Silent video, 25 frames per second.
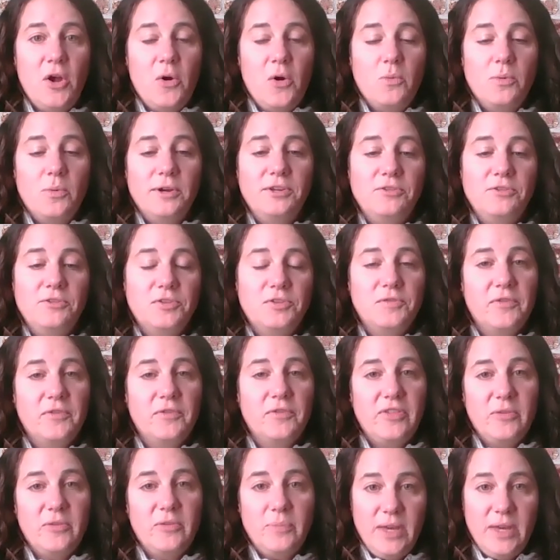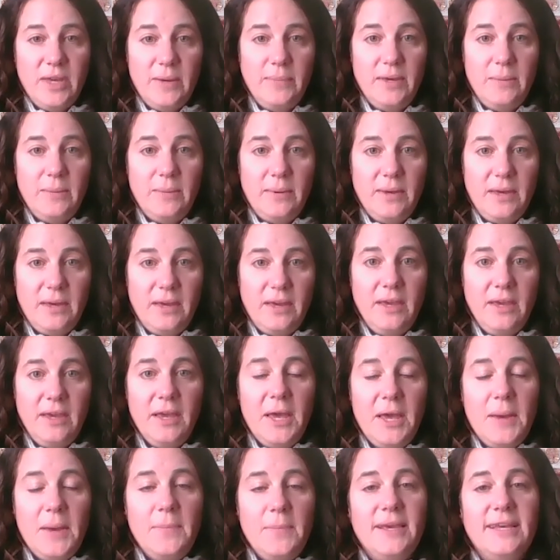were used for the PPP,
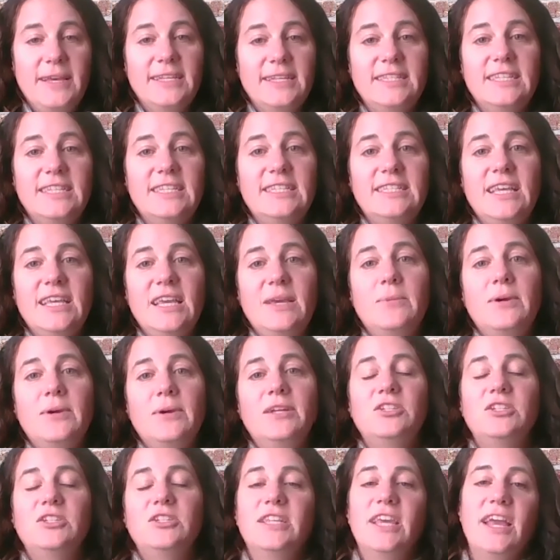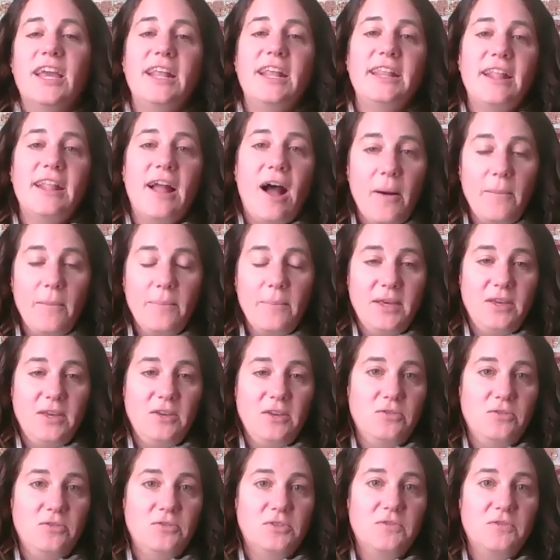because the same wages cannot be
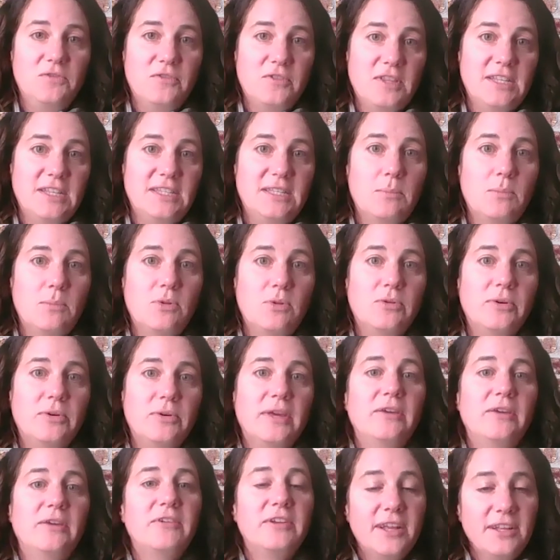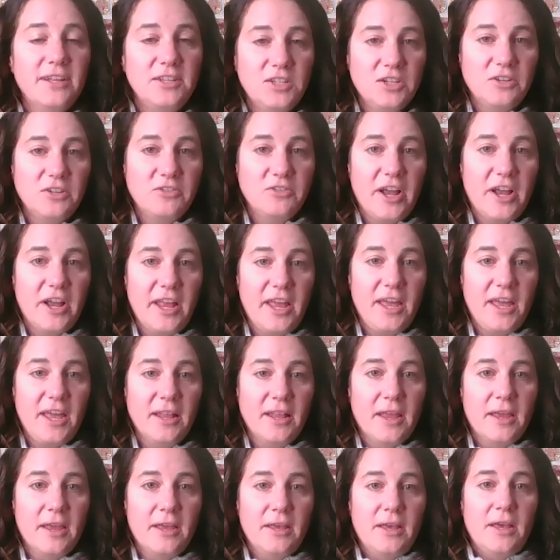used for this employee retention
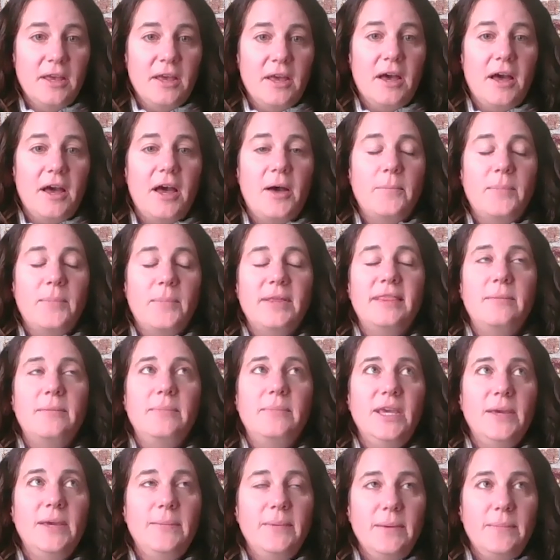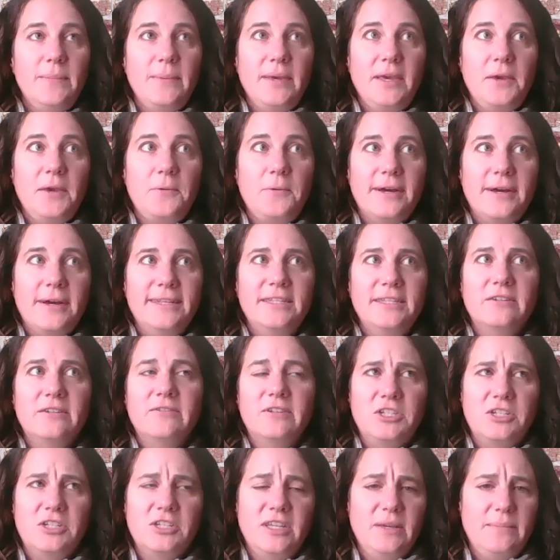credit. But the PPP was
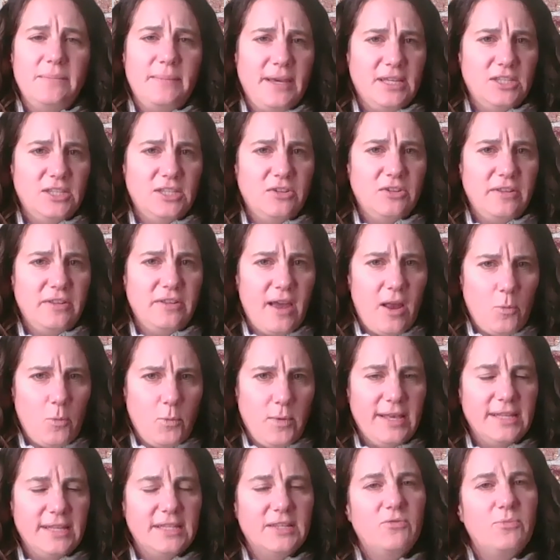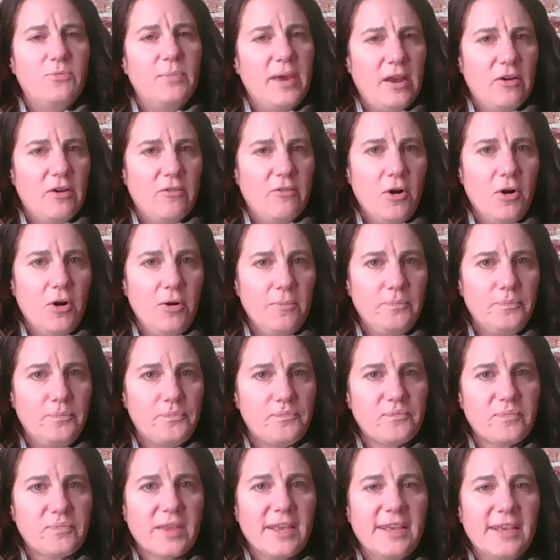originally based on 10 weeks of payroll.
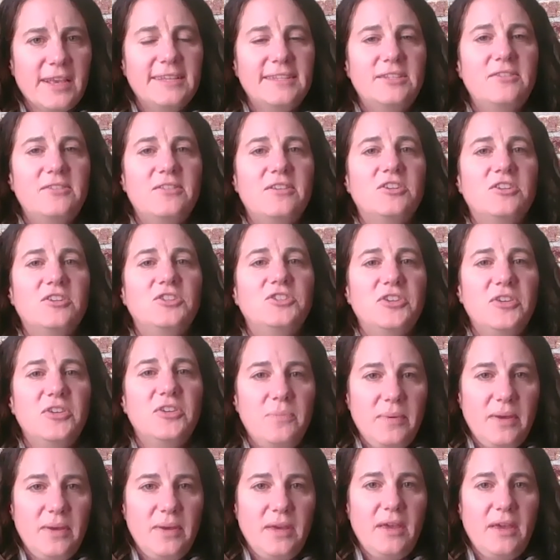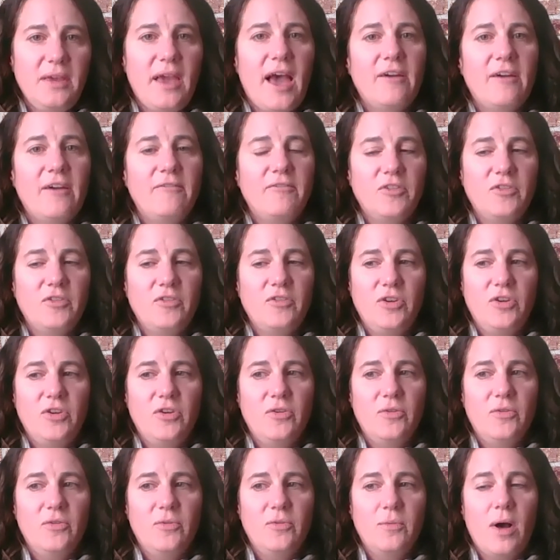So there should be, after
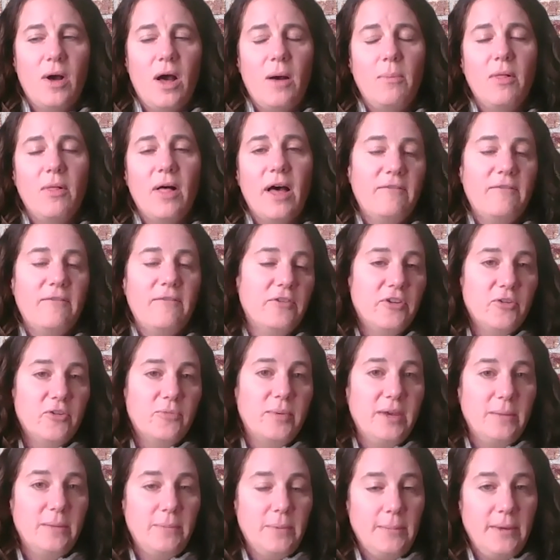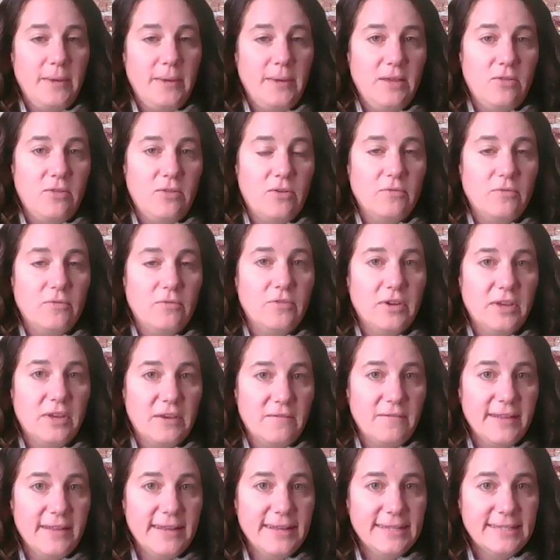you apply for your PPP loan
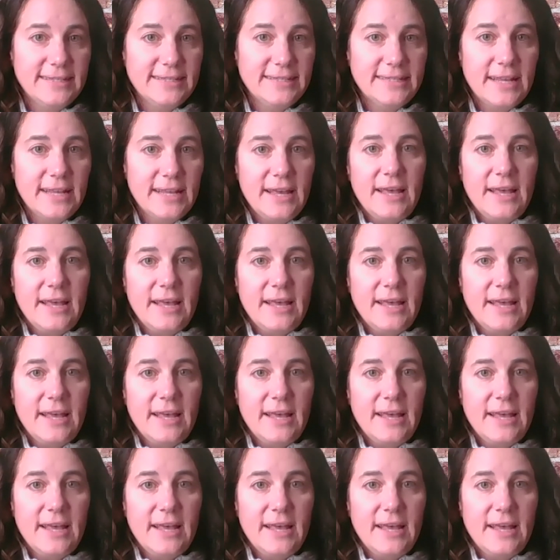forgiveness,